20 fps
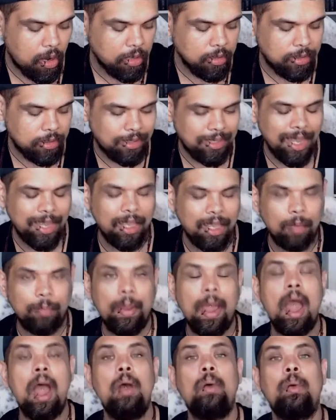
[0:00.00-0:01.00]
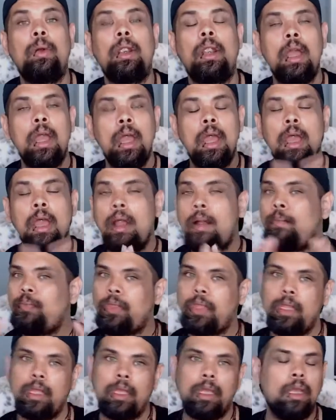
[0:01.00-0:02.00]
our psychic power
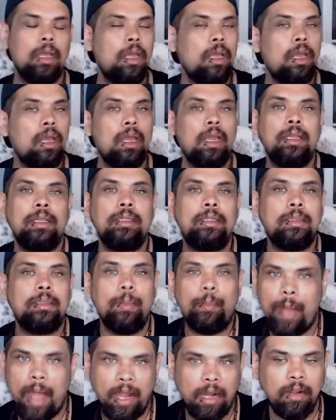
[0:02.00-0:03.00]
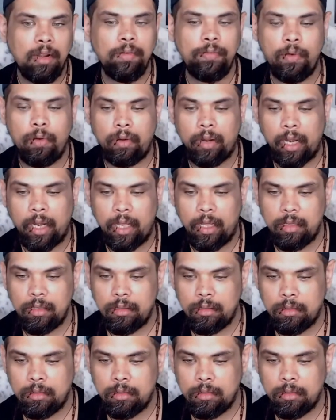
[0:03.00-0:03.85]
is better for it.